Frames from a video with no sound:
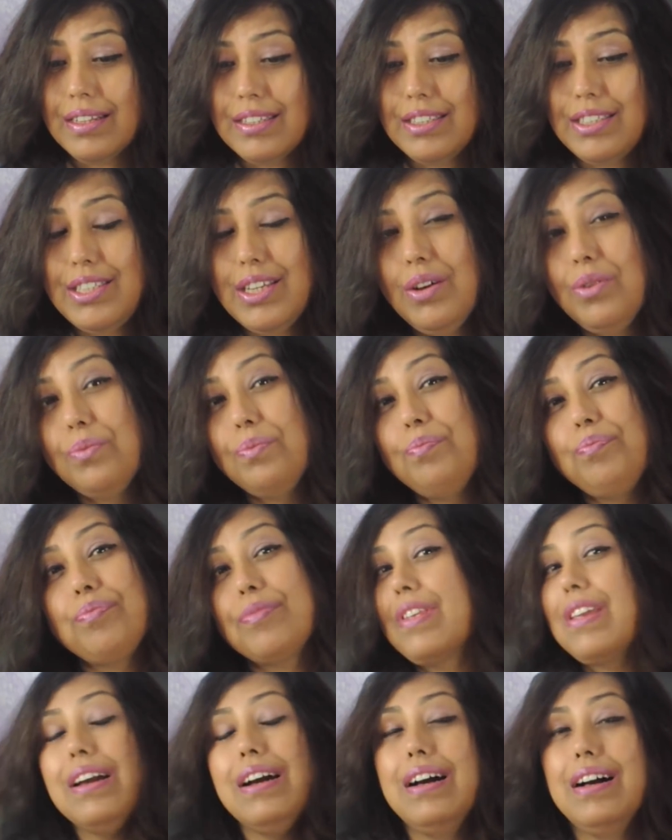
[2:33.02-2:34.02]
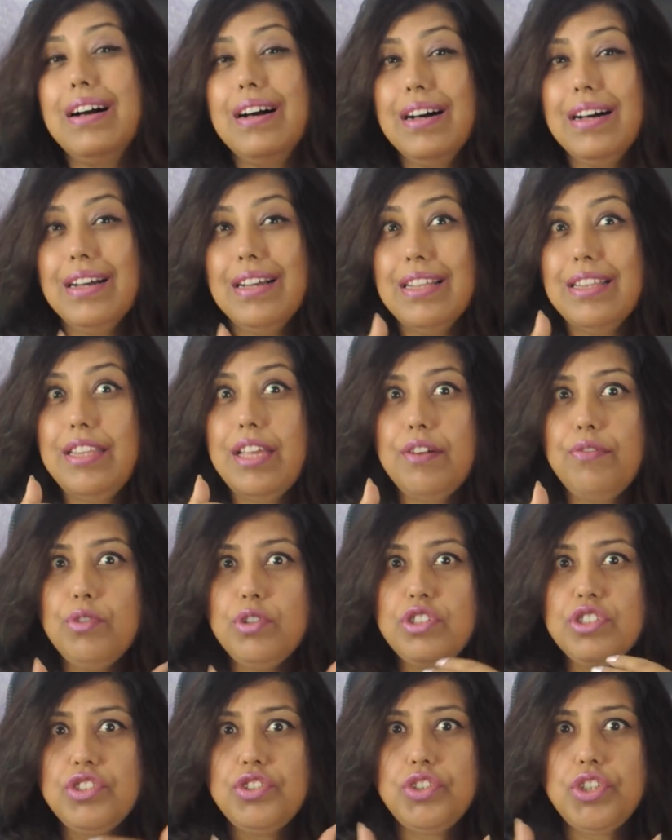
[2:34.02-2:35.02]
So, there
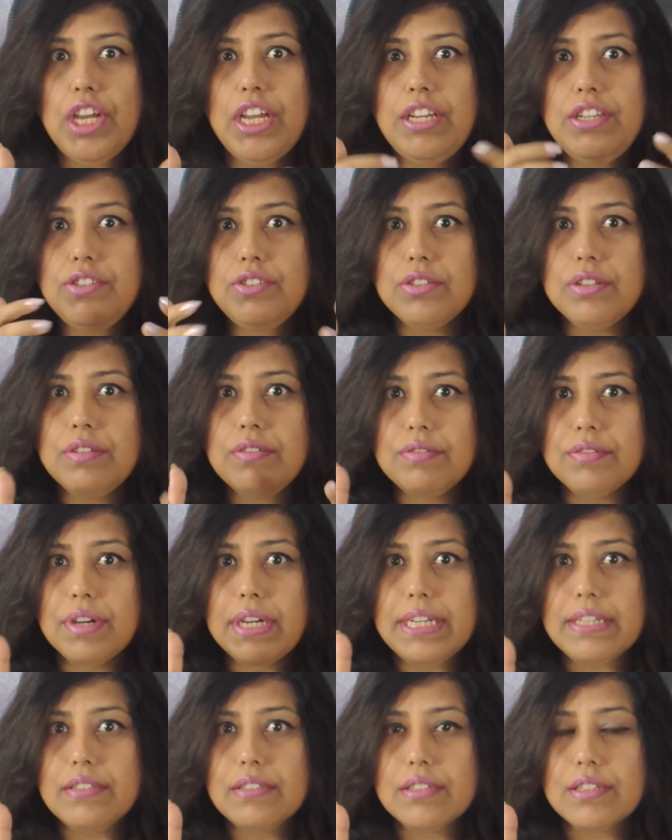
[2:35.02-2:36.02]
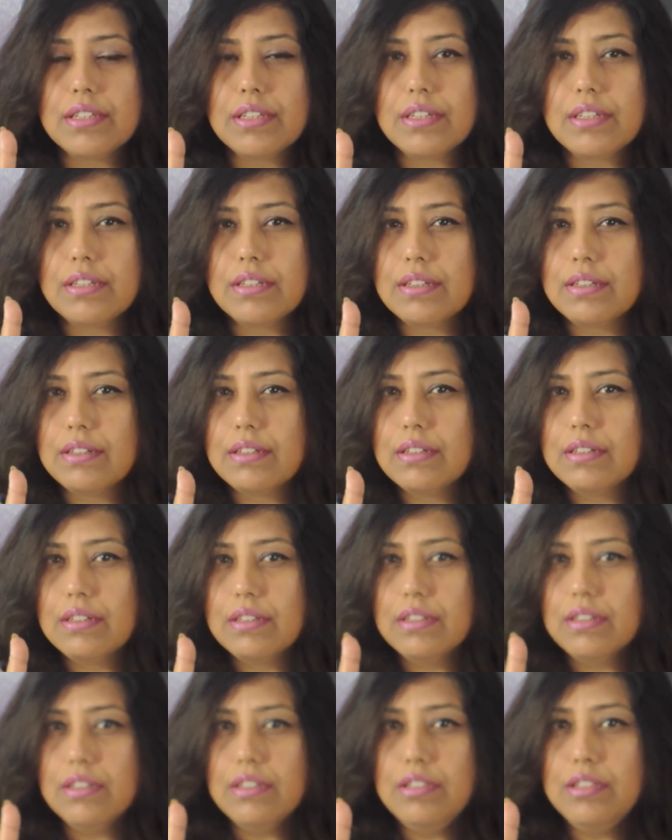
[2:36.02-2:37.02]
was a change in writing.
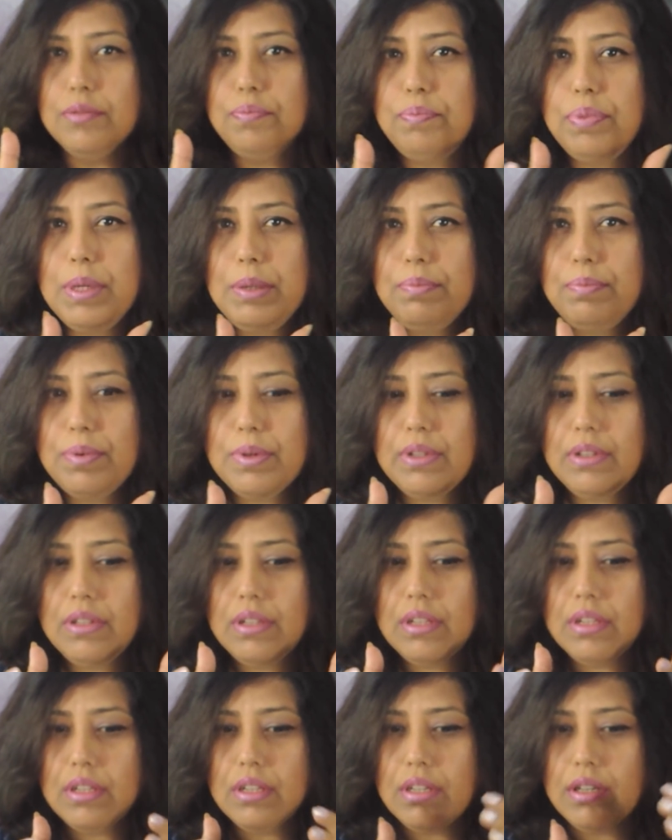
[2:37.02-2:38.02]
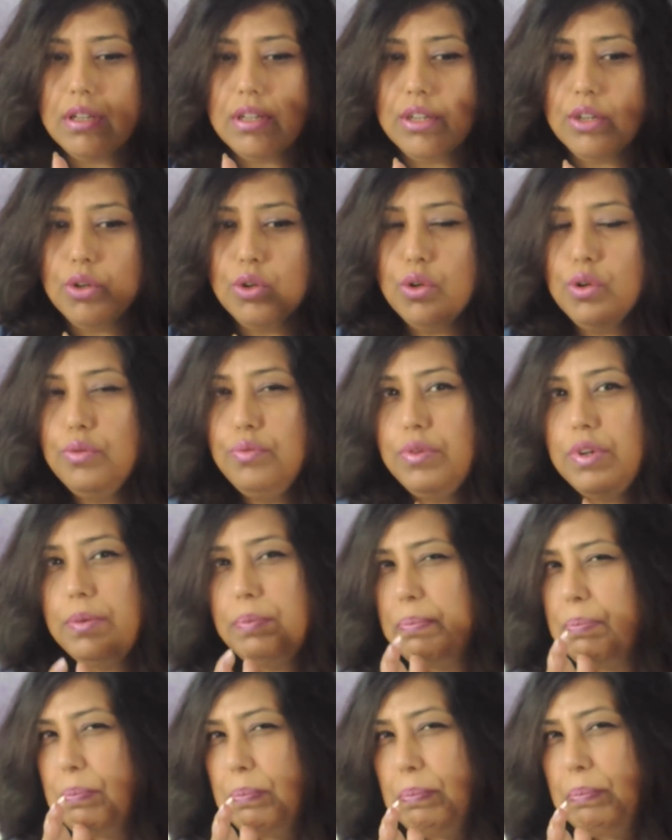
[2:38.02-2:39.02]
The people who
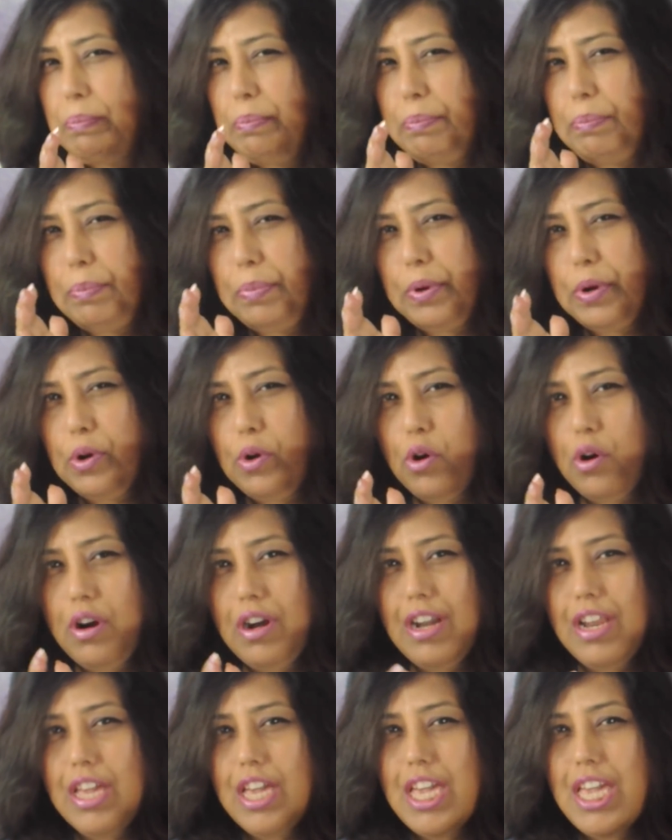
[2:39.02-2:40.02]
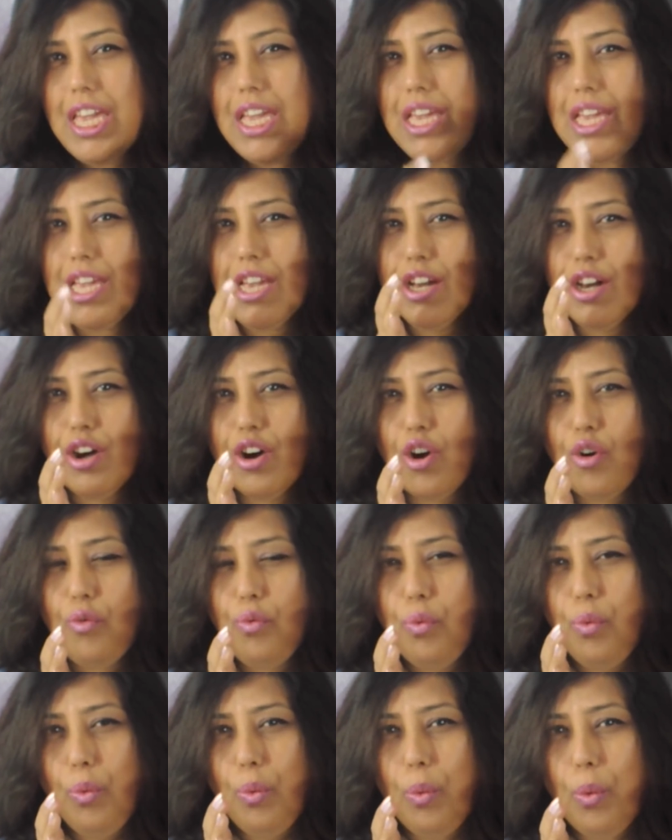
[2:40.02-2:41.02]
were purely
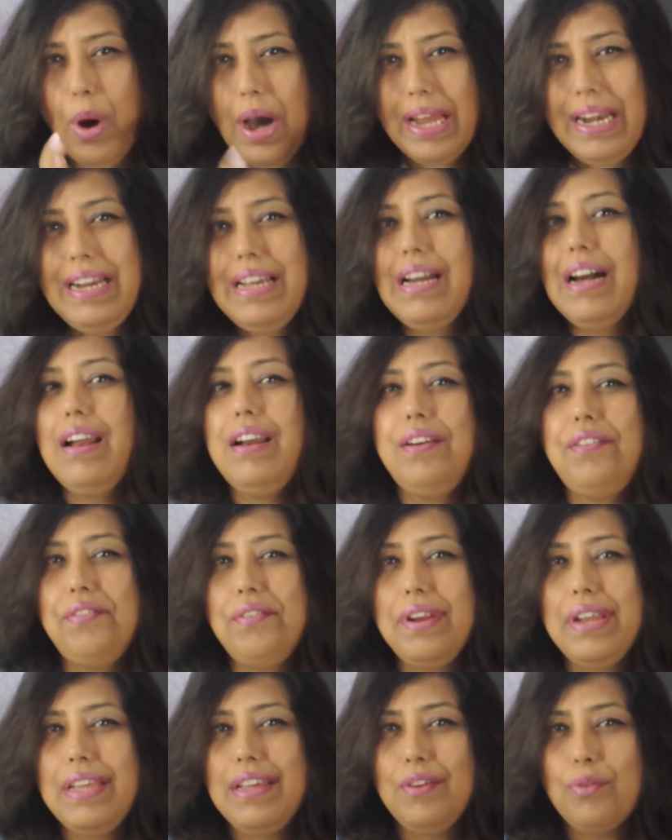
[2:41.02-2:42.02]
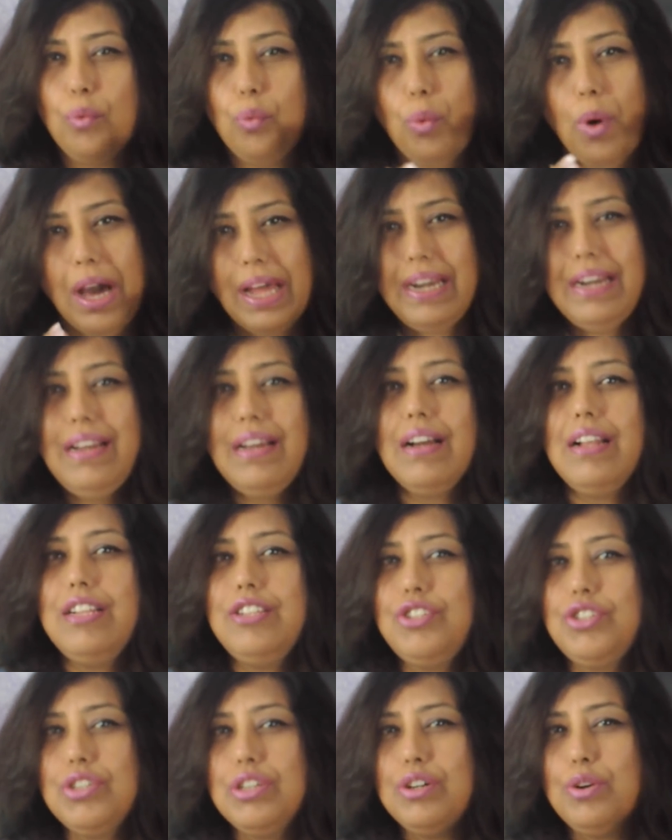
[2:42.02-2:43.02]
of one country, one
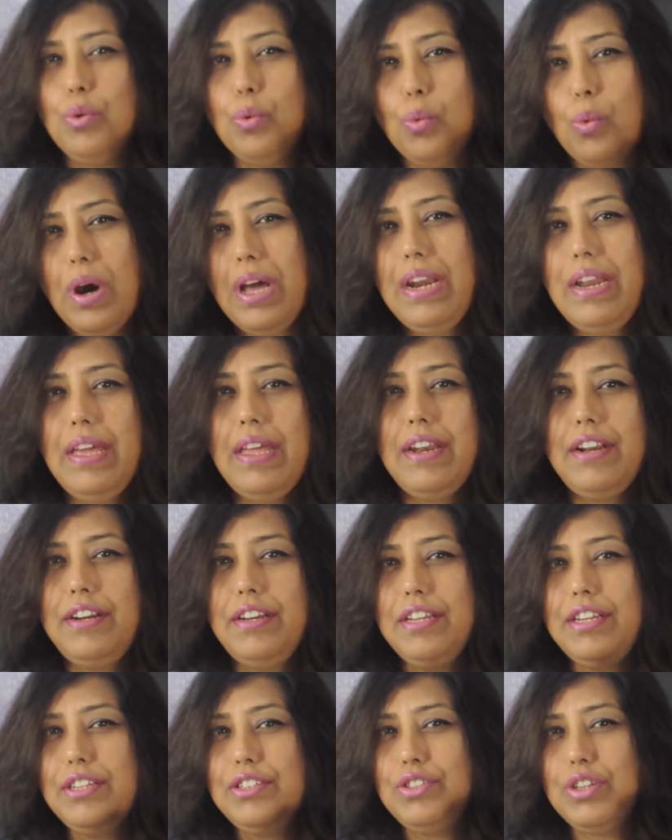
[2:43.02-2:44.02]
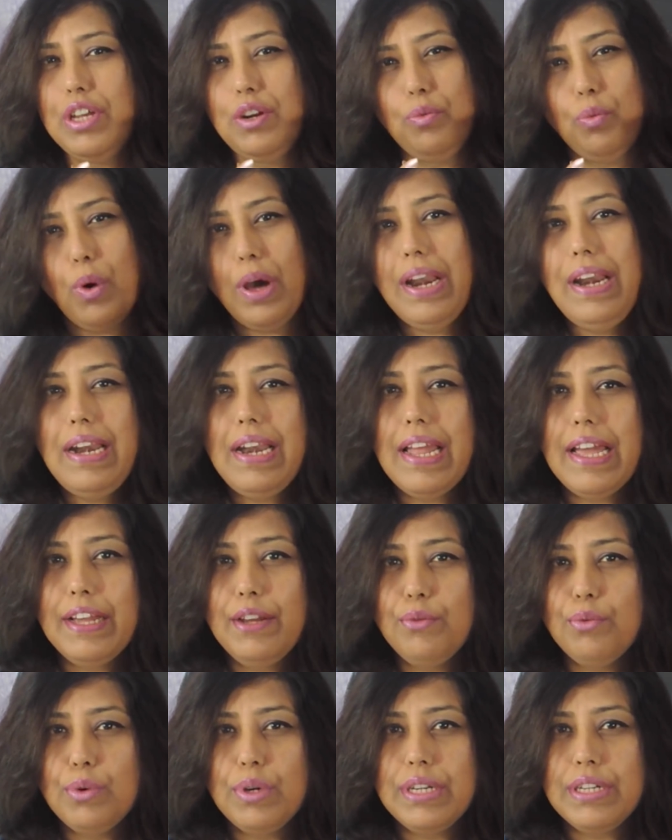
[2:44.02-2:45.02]
culture, one heritage and one
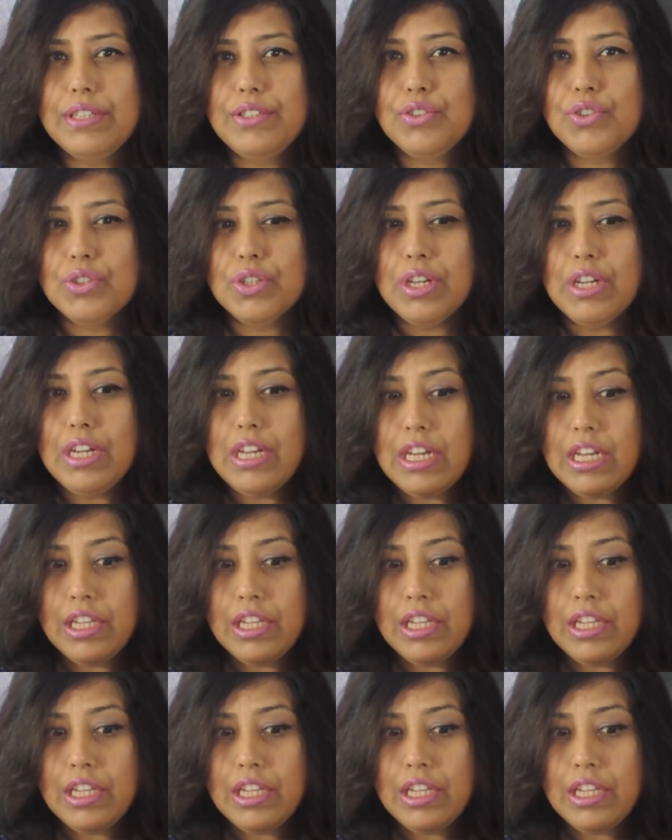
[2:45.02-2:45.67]
language,